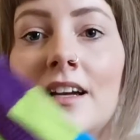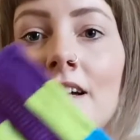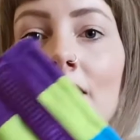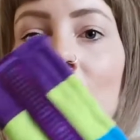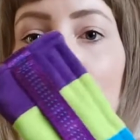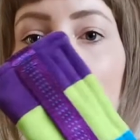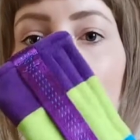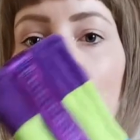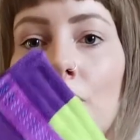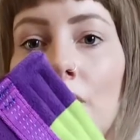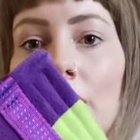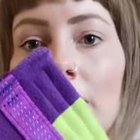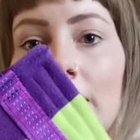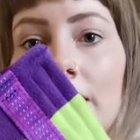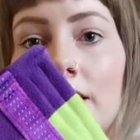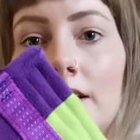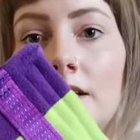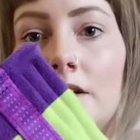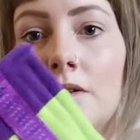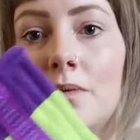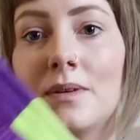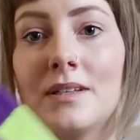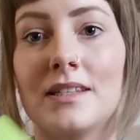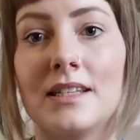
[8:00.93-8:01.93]
So what he'd
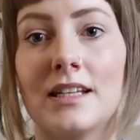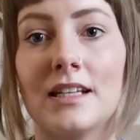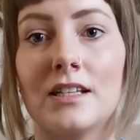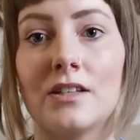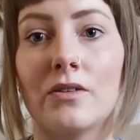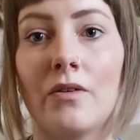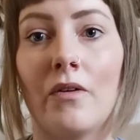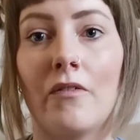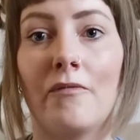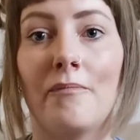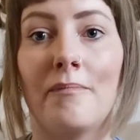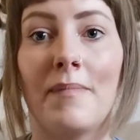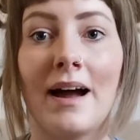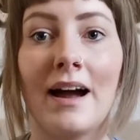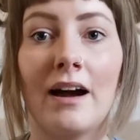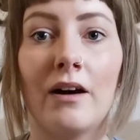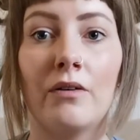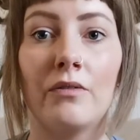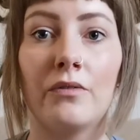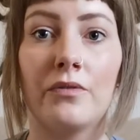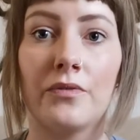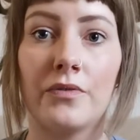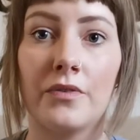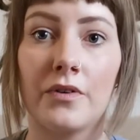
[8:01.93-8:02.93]
do is he'd sort of
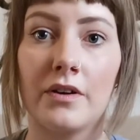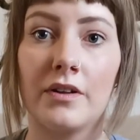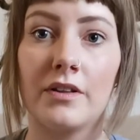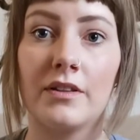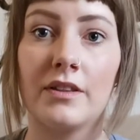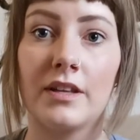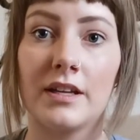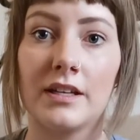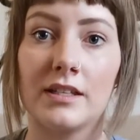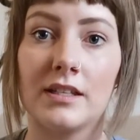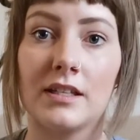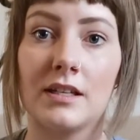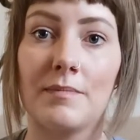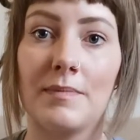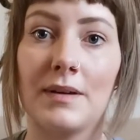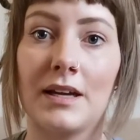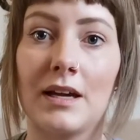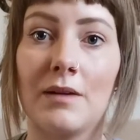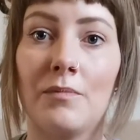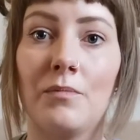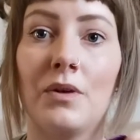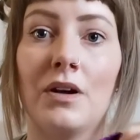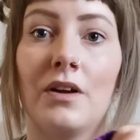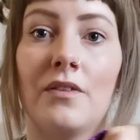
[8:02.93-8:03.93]
mouth this to
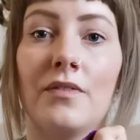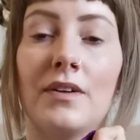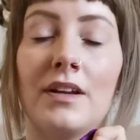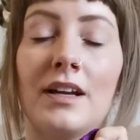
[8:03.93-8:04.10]
begin with,